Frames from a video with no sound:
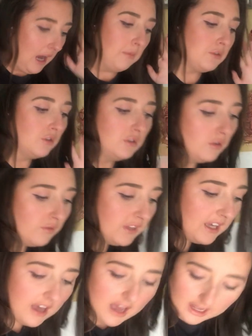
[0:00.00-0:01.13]
absolutely
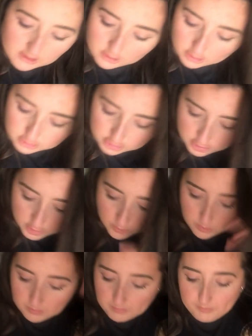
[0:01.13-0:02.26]
lovely and they're not
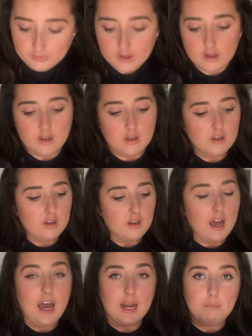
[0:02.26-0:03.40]
too
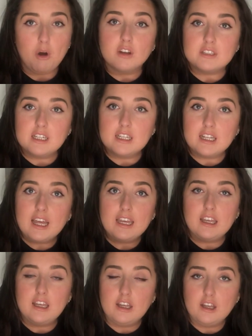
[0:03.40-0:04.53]
harry pottery
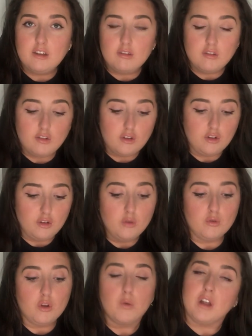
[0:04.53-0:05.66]
like
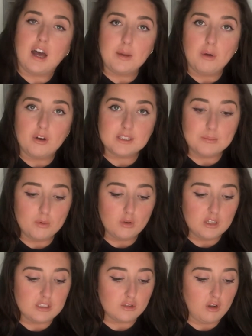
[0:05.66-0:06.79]
you'd know the harry potter
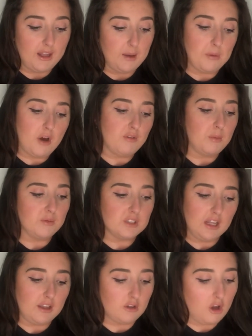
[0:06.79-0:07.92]
but it's not like apart from
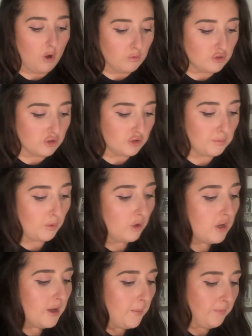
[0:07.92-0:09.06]
obviously like the cauldrons but
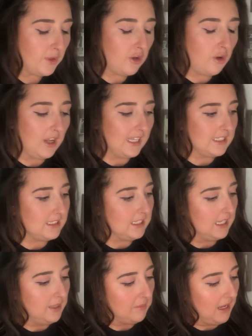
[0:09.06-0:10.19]
they're not like
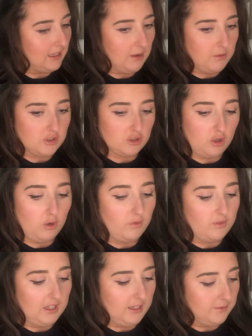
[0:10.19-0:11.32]
screaming at you which is
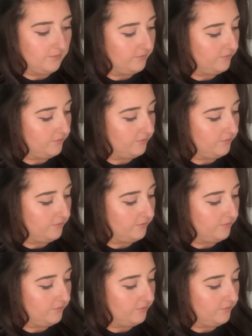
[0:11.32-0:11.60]
lovely